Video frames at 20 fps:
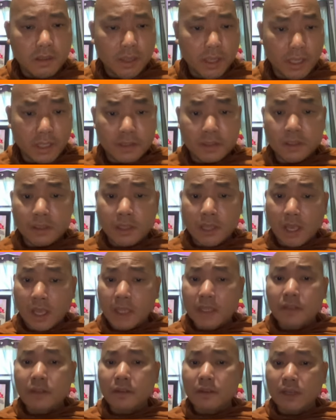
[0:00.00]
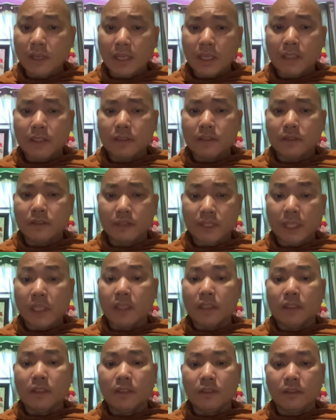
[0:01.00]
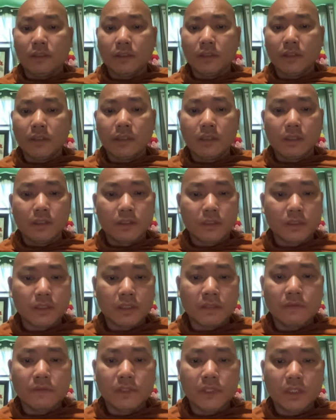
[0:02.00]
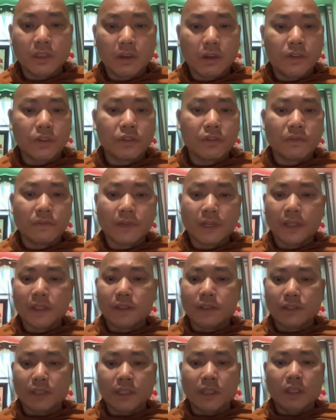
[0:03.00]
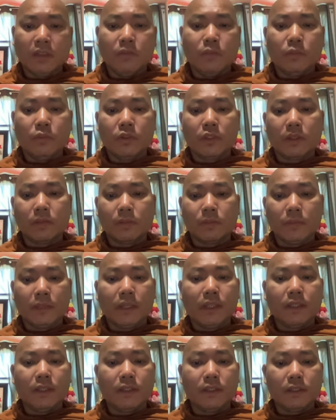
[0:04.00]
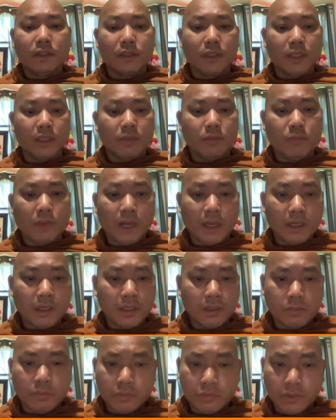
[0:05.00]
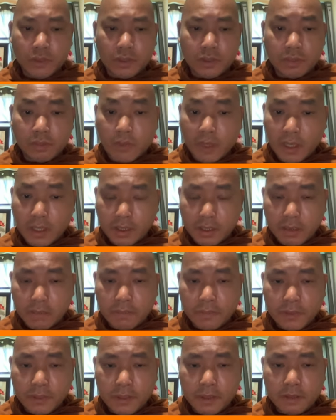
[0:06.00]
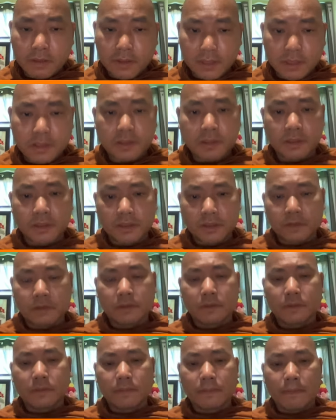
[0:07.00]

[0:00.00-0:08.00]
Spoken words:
As an idealized saint, Sīvali occupies an important place in Pali Buddhist biographical literature,